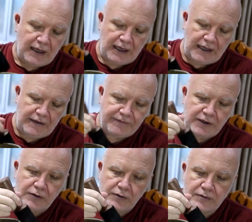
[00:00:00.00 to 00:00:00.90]

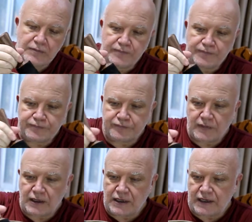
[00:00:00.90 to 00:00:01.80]

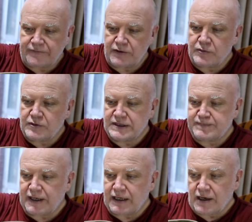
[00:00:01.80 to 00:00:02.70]
If you
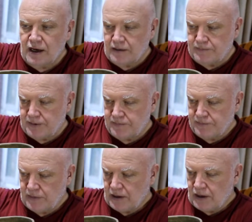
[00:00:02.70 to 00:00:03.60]
speed up,
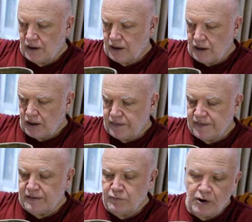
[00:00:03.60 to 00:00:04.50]

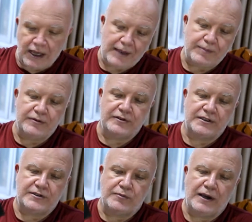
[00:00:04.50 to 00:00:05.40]
then what happens
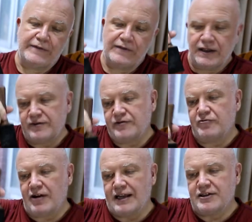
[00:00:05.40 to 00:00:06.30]
is the wavelengths
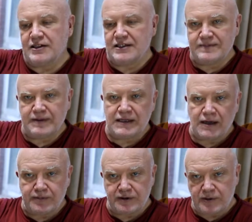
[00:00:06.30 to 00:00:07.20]
gradually speed
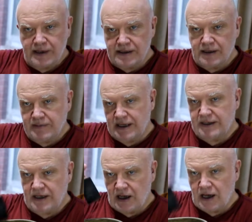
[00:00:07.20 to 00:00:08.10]
up and you end up
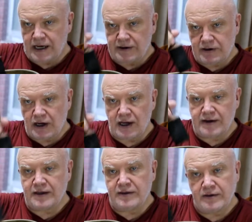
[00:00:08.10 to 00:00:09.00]
getting a higher and
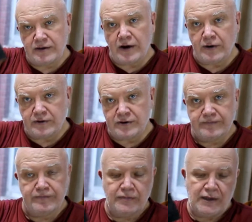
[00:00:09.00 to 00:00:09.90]
higher note.
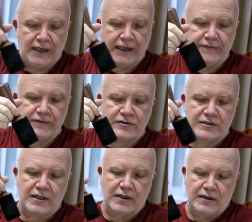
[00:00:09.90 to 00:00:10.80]
If you
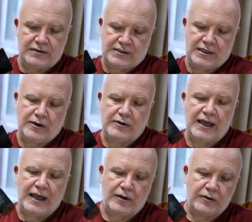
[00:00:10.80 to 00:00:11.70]
slow
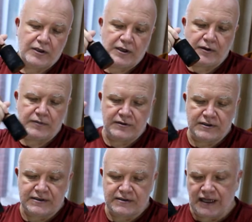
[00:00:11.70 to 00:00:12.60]
down, the
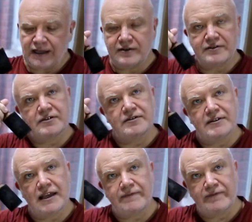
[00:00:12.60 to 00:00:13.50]
note tends to
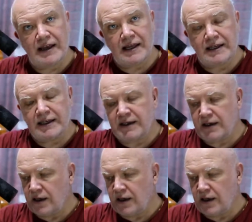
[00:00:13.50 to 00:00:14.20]
stay fairly